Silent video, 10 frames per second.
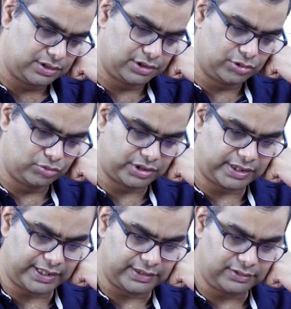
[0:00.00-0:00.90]
into
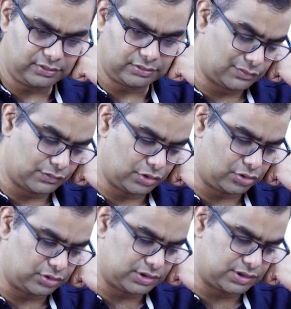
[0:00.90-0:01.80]
10,
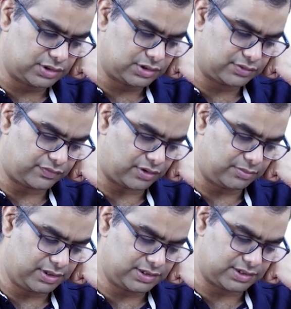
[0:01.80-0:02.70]
no, this is
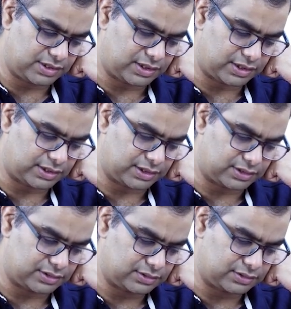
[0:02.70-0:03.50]
formula is incorrect here,